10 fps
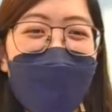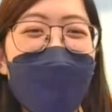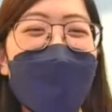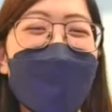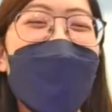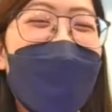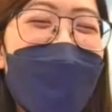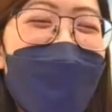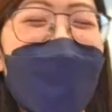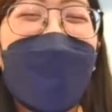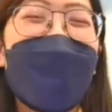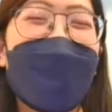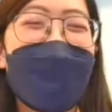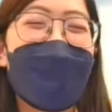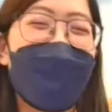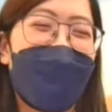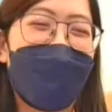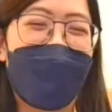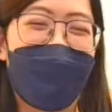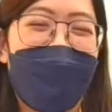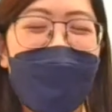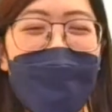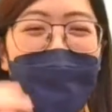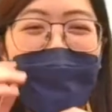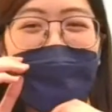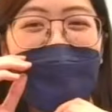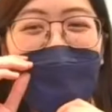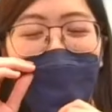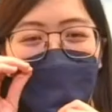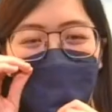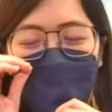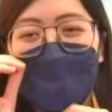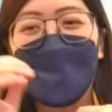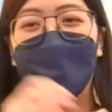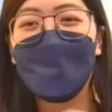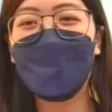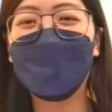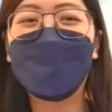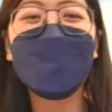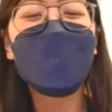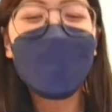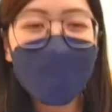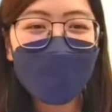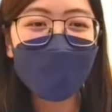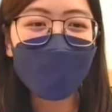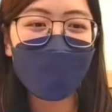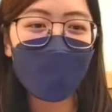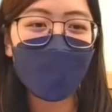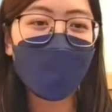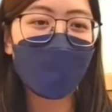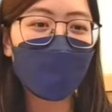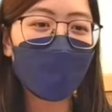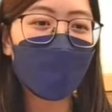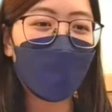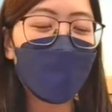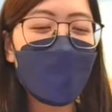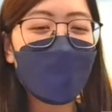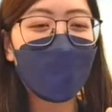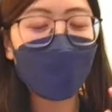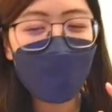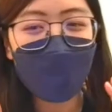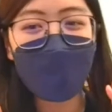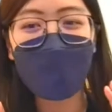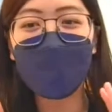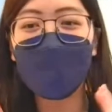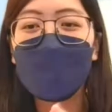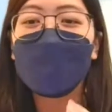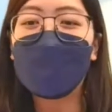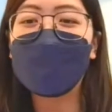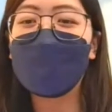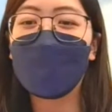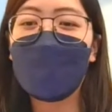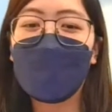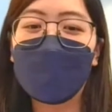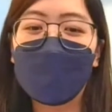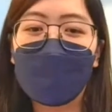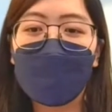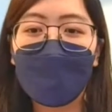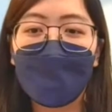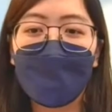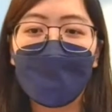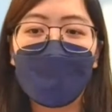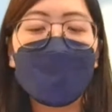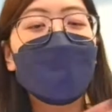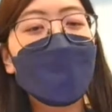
share is caring. Sharing is caring, right? Yeah. So that's the thing that you can do. Always consciously remind yourself that even